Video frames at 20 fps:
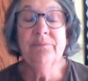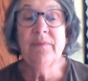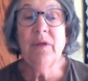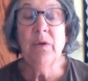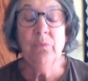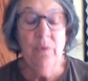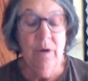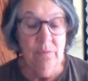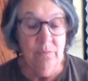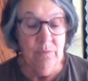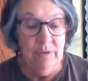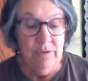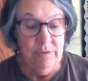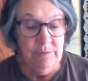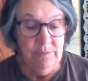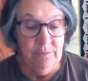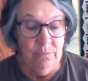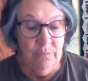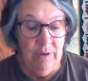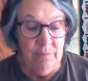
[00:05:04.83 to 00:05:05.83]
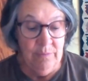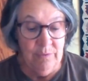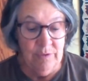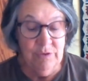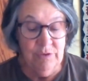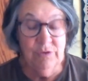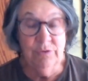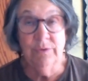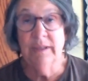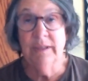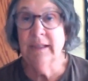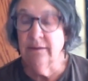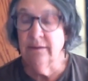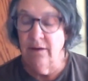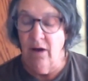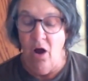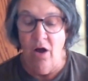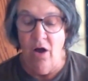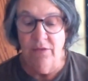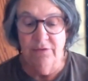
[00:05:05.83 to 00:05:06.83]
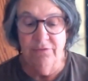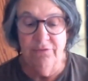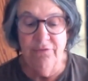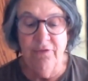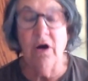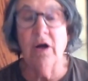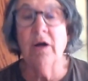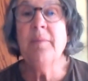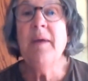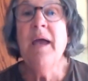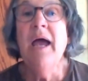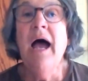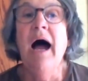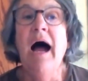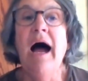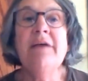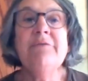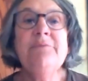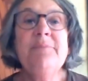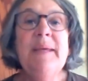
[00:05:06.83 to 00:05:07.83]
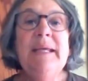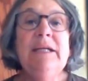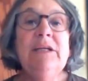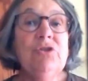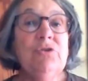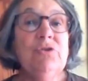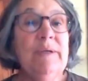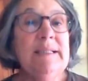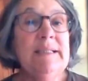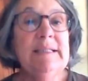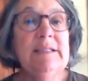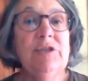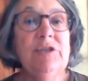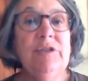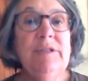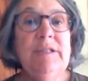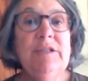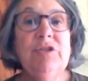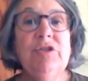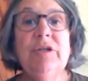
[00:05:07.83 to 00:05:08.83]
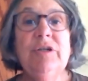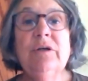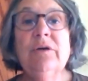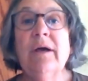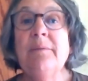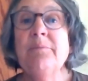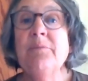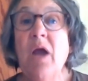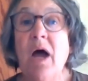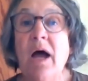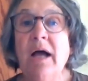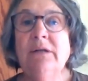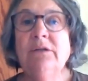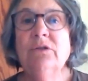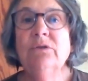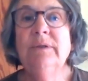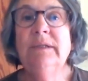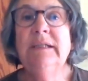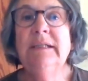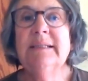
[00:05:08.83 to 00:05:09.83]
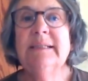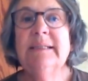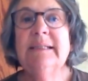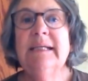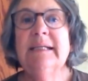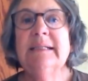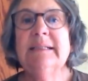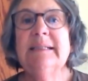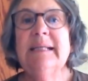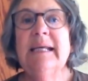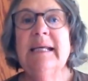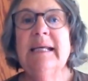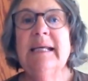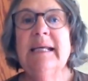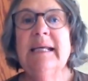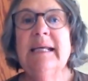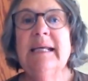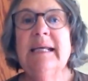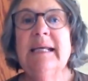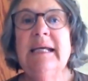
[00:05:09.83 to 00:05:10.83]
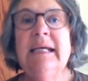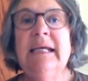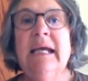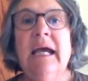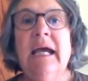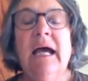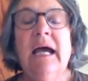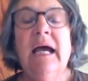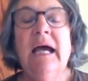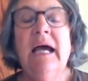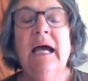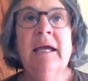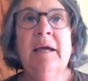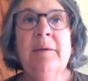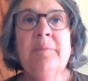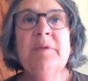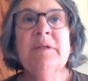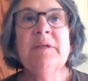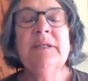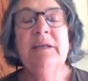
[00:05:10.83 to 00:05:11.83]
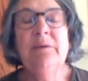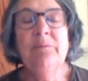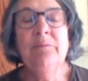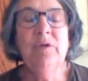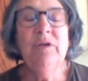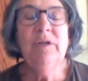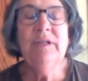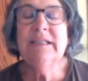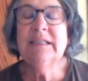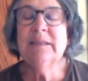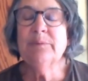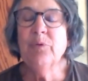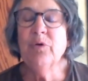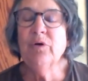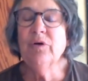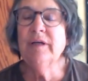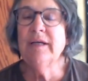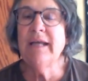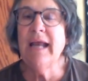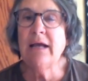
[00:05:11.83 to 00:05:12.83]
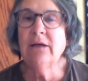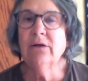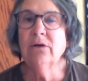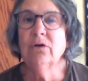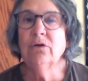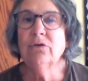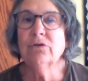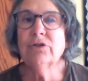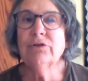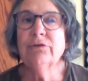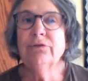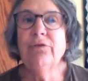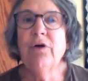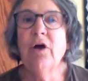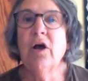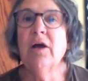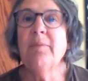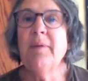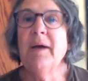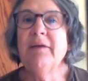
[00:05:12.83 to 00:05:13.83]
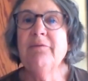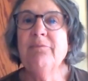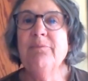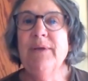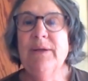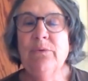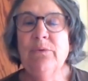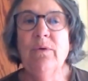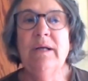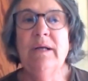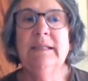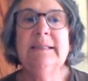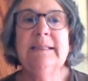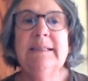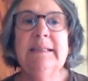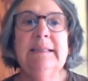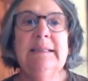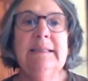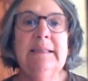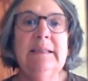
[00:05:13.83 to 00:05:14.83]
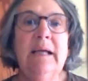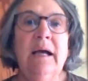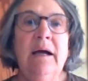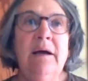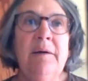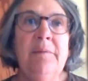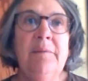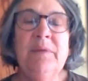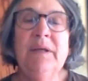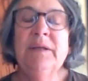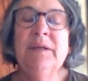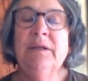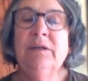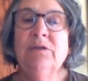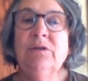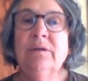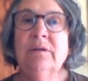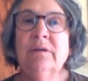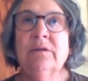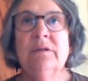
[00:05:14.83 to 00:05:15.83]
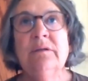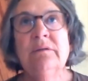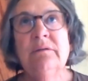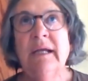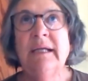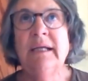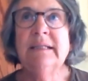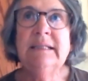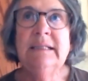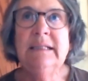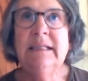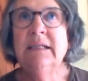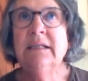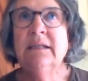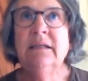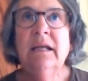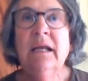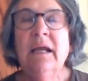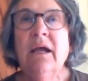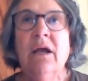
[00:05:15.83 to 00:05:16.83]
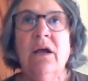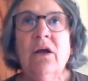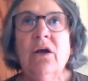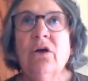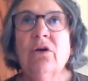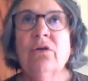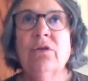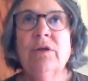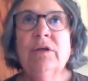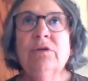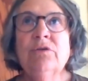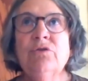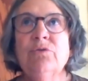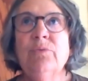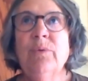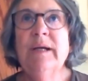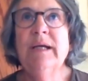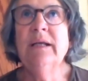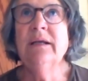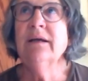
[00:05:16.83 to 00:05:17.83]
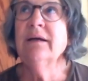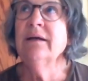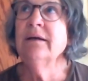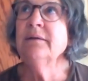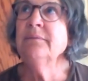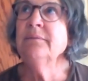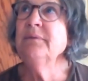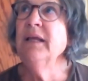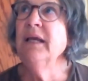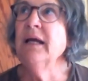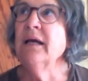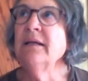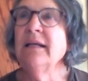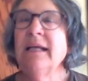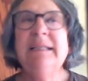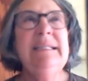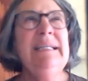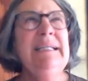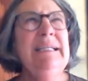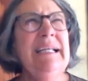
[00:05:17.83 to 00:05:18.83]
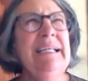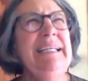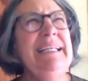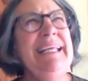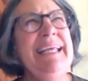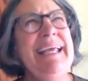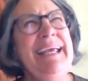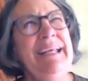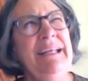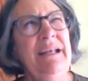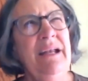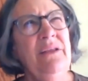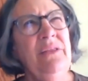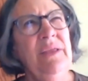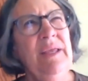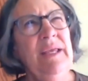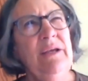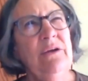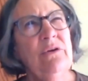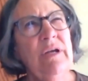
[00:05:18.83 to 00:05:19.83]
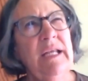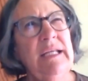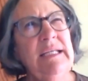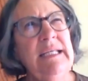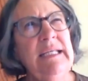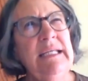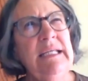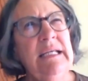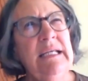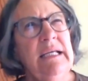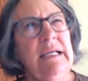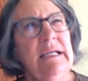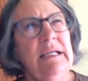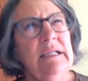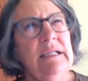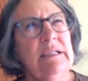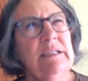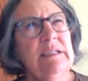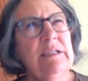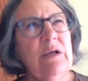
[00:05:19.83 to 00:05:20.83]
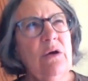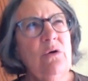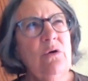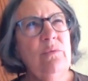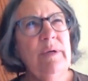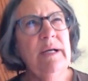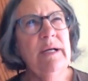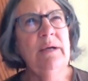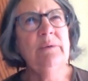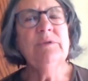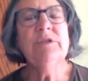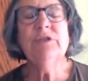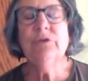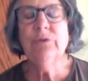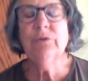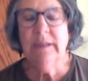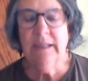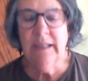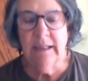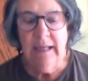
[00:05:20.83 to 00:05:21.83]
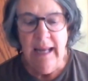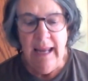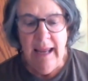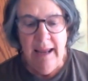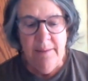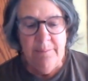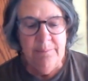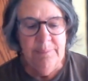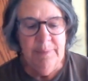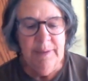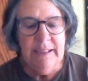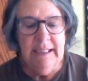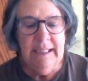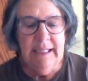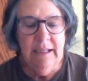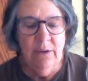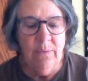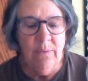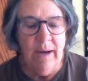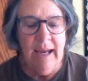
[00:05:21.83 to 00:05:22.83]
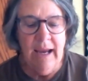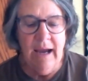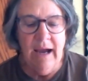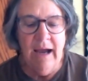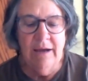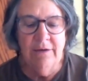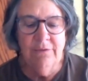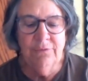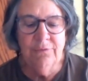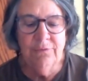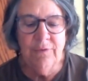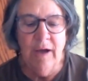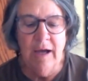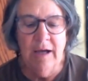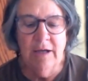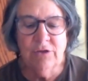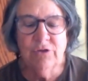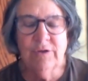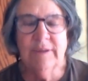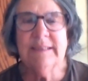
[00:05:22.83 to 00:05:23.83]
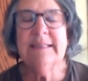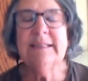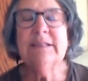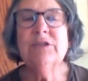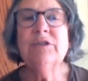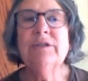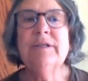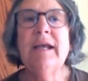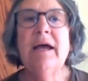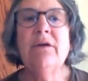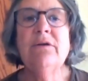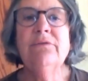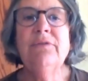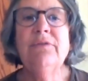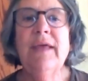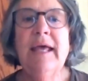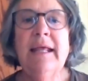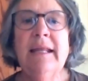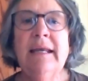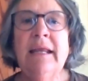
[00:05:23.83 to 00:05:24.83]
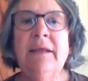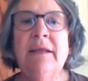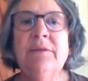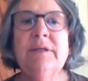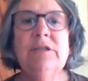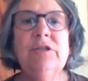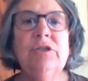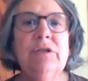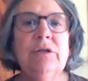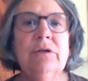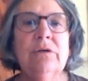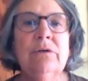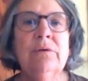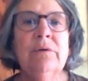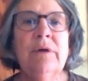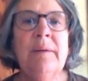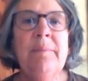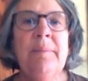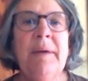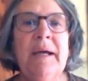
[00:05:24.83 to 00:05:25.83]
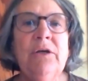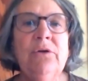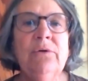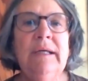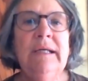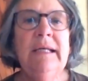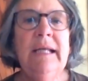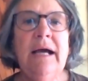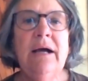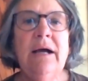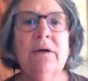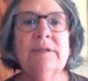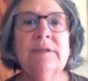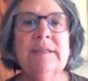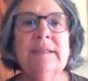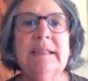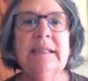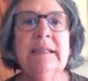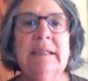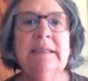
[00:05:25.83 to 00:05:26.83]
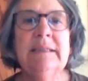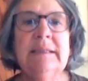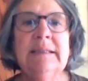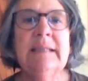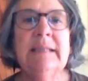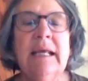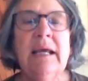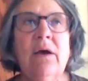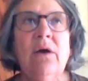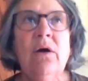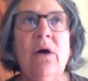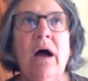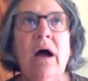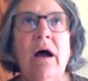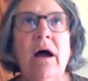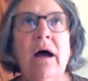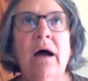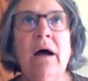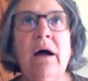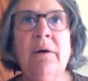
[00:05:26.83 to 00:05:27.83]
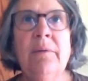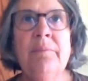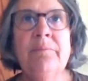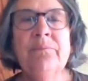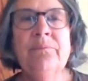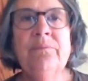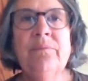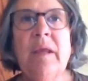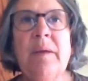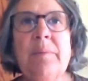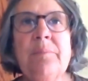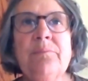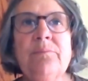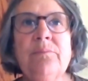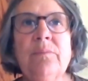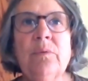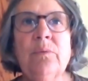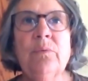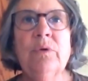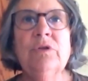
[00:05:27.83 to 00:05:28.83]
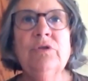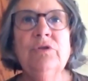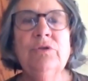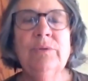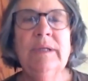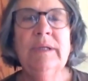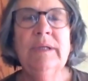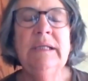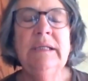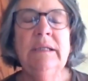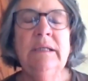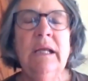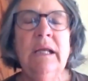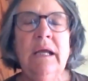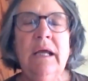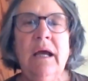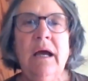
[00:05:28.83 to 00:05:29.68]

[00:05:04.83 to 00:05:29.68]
what we're doing on the farm, I've made a transition this year. I'm not doing a CSA. I am a community supported agriculture farm. I've been one since in the 1998, I think, or 90. So when I was doing it. But anyway, I've transitioned out of that, and this year my greenhouse is we're doing